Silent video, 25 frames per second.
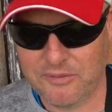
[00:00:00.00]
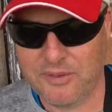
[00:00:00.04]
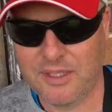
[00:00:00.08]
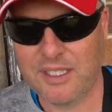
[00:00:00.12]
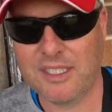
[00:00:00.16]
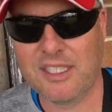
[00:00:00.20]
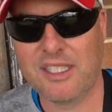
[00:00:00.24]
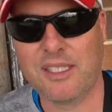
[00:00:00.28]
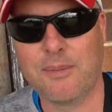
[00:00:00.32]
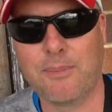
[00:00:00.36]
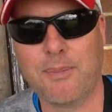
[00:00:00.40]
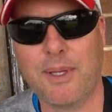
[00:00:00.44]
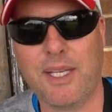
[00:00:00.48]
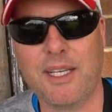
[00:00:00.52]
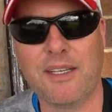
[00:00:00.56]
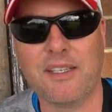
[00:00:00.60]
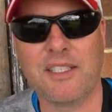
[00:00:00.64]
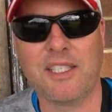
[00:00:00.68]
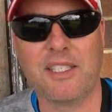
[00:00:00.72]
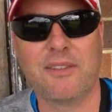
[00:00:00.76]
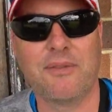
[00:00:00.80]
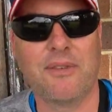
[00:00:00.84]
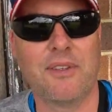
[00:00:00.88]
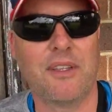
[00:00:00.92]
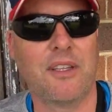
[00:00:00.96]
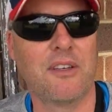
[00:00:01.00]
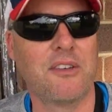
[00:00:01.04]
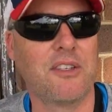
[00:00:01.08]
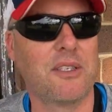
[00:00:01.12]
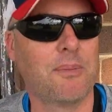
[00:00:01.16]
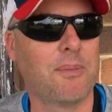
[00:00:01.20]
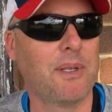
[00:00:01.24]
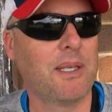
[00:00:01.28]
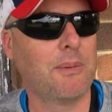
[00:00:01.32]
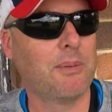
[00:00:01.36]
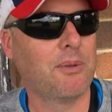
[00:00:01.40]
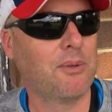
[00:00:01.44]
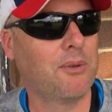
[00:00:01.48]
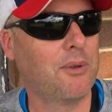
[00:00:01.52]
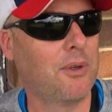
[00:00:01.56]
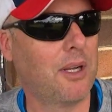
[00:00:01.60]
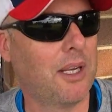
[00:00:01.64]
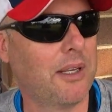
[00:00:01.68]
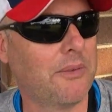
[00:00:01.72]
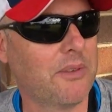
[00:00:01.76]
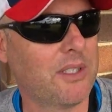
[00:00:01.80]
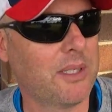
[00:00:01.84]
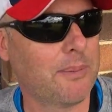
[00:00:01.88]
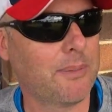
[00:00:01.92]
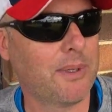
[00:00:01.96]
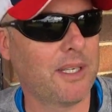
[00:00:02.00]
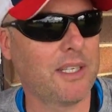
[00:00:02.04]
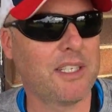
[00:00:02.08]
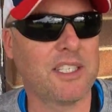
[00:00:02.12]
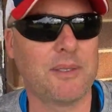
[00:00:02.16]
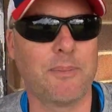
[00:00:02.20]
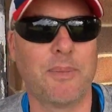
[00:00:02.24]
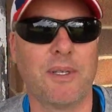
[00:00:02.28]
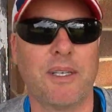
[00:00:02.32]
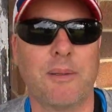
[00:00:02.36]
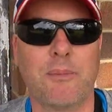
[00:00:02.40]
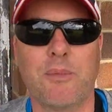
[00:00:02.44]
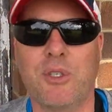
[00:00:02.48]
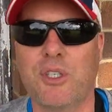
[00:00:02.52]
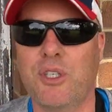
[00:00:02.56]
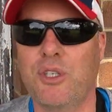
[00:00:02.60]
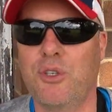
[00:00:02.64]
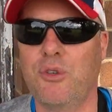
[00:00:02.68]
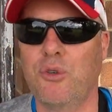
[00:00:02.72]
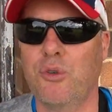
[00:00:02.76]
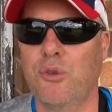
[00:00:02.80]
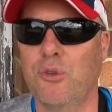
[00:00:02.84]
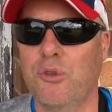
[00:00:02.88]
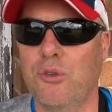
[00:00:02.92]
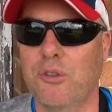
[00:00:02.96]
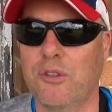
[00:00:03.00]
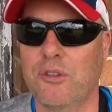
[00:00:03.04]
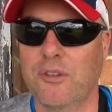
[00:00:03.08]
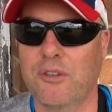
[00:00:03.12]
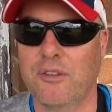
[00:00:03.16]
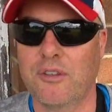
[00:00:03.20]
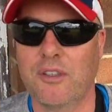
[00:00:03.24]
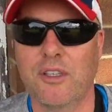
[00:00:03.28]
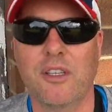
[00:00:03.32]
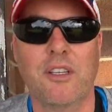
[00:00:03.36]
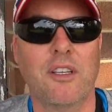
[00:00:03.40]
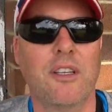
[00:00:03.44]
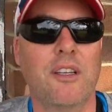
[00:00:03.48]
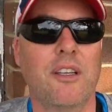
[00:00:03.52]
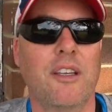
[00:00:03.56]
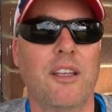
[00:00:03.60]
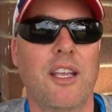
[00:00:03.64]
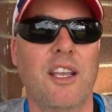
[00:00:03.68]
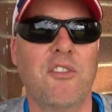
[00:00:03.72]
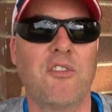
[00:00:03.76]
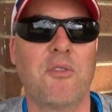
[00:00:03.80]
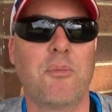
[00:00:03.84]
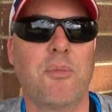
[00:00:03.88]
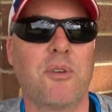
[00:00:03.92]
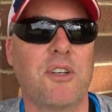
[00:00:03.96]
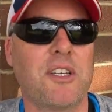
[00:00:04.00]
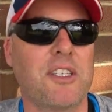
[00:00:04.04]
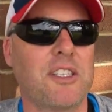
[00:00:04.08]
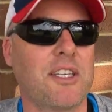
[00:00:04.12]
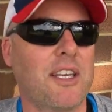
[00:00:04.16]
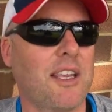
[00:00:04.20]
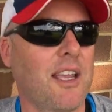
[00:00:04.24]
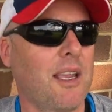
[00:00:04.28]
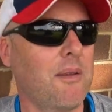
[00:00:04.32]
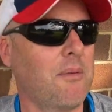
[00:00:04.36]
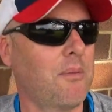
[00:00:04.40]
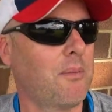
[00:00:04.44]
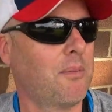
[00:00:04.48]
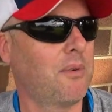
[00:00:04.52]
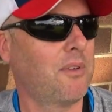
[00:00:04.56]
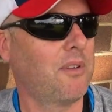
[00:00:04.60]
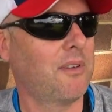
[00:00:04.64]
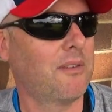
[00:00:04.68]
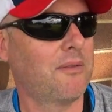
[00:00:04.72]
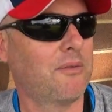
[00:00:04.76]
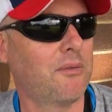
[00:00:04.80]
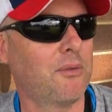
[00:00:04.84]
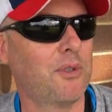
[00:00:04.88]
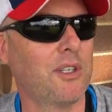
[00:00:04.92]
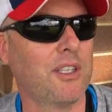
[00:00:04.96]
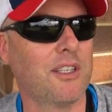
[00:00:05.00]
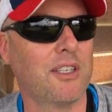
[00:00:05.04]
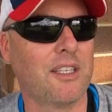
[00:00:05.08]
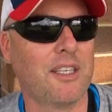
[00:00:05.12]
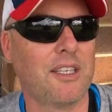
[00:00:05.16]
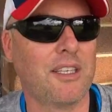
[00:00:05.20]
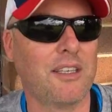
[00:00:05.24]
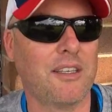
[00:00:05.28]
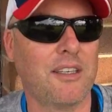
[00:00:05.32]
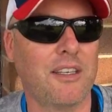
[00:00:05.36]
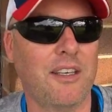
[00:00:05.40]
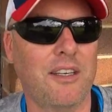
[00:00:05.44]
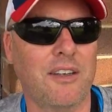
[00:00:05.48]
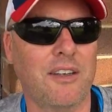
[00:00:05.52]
of the specs for those people who love specs, but I'm sure everybody's capable of really,